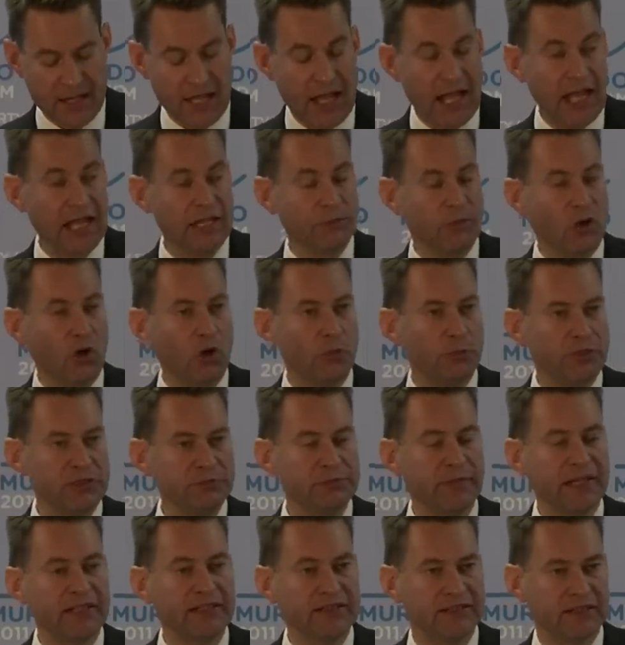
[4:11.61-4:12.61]
I am
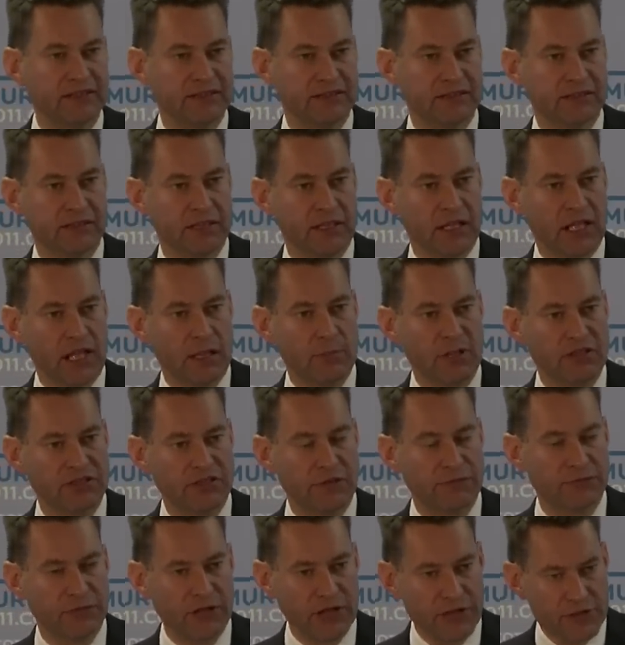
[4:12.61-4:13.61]
open-minded about a
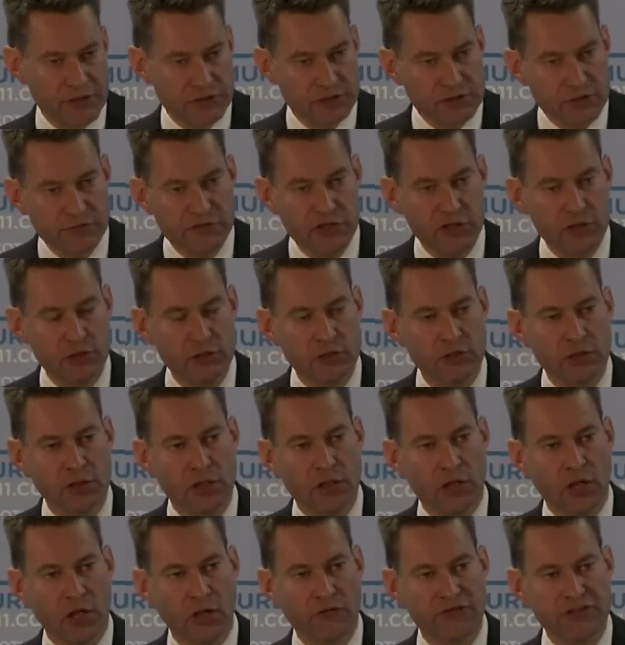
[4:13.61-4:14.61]
further review
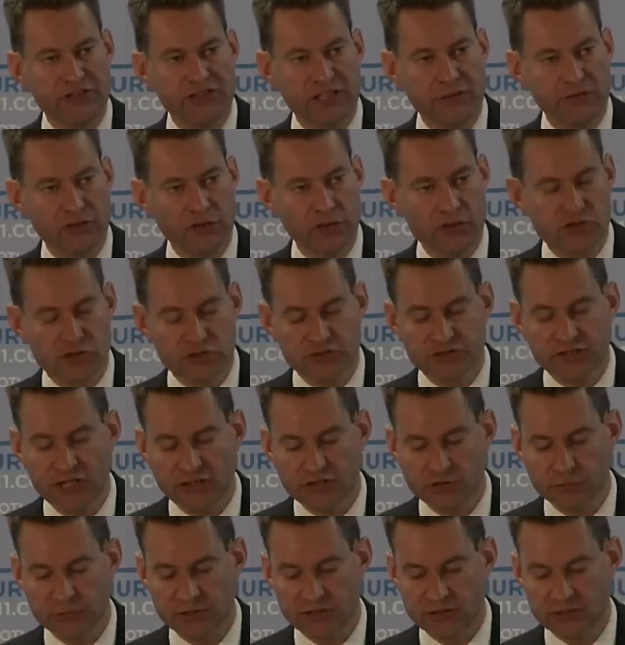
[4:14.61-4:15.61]
of the devolution
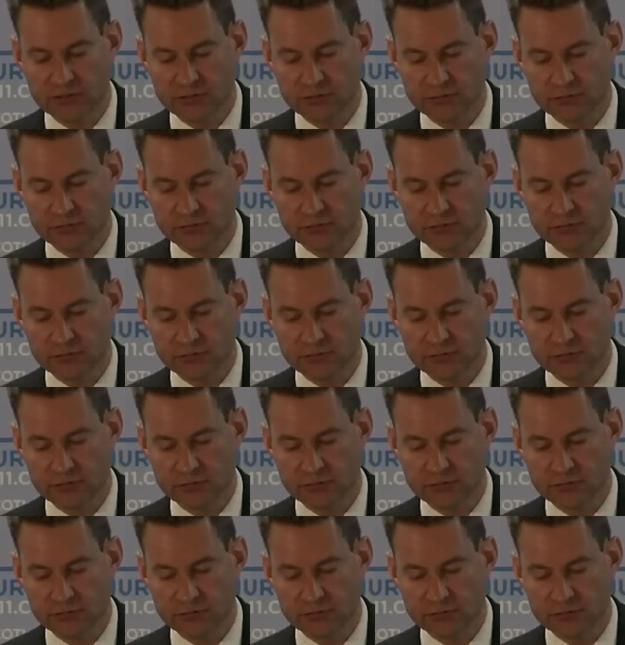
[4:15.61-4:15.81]
settlement.